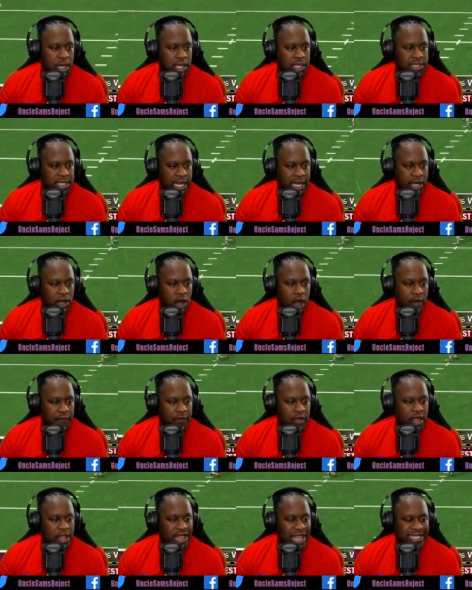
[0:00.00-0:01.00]
He's taking
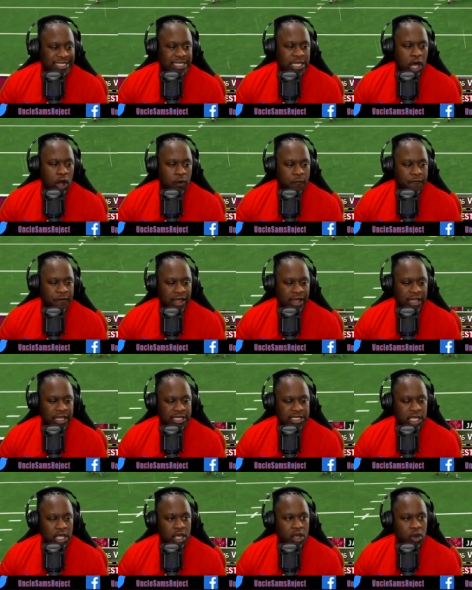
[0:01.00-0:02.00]
off. Let's go,
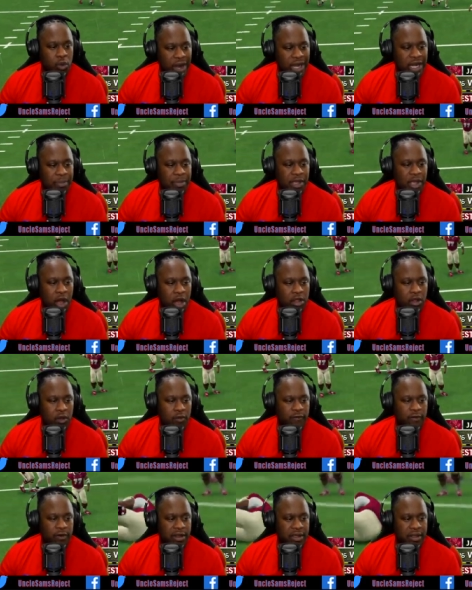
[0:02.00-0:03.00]
fellas. Way to be
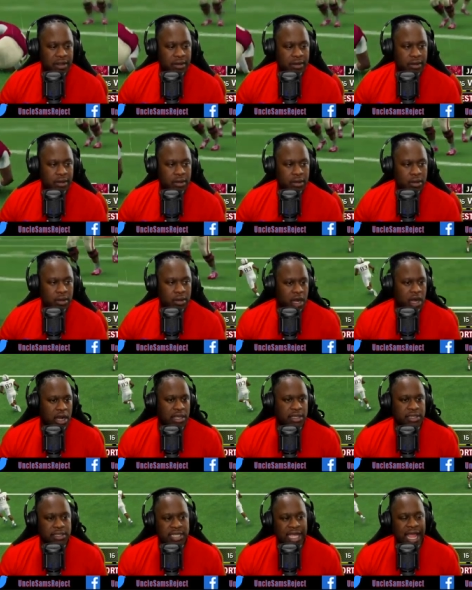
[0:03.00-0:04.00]
all over it. All
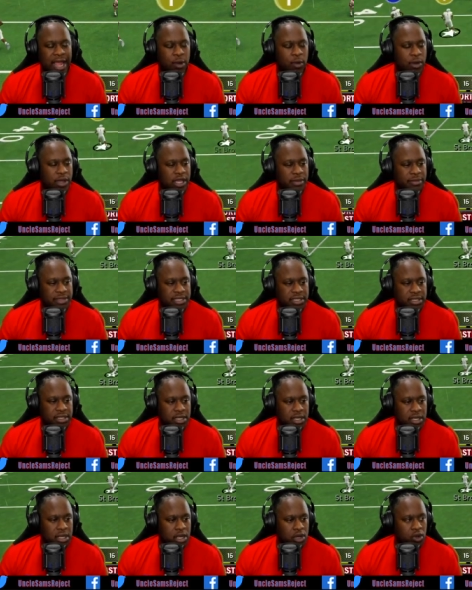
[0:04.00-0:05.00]
right, Zach
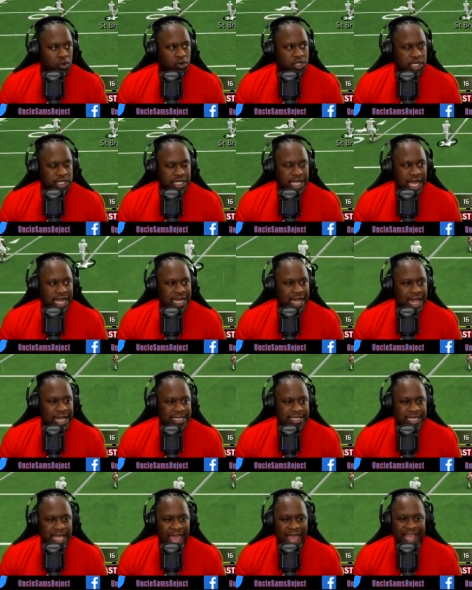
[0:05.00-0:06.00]
Williams, who just
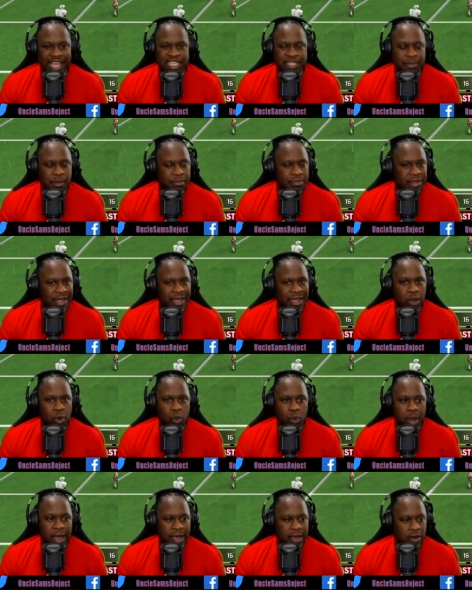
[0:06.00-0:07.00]
got that sack, he's been
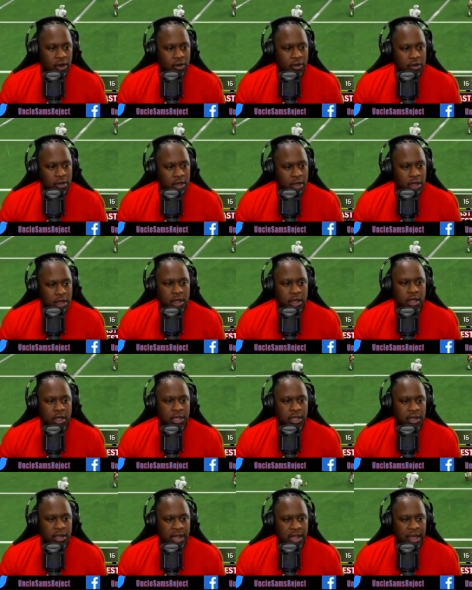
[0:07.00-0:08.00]
playing well.
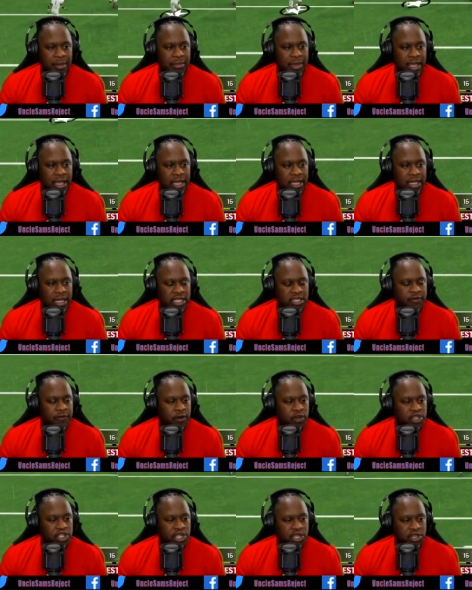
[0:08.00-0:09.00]
You know what I
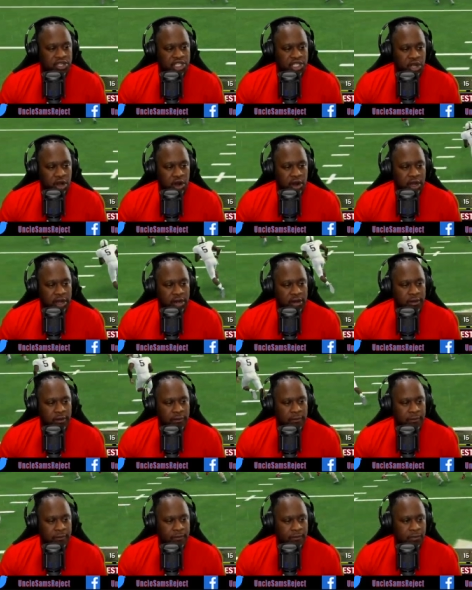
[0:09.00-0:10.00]
mean? His first year
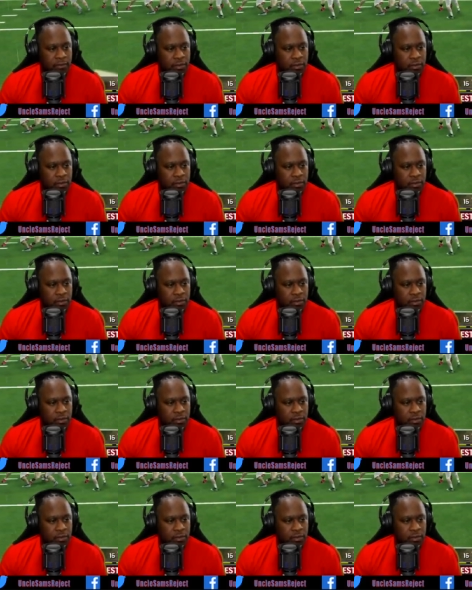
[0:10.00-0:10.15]
starting.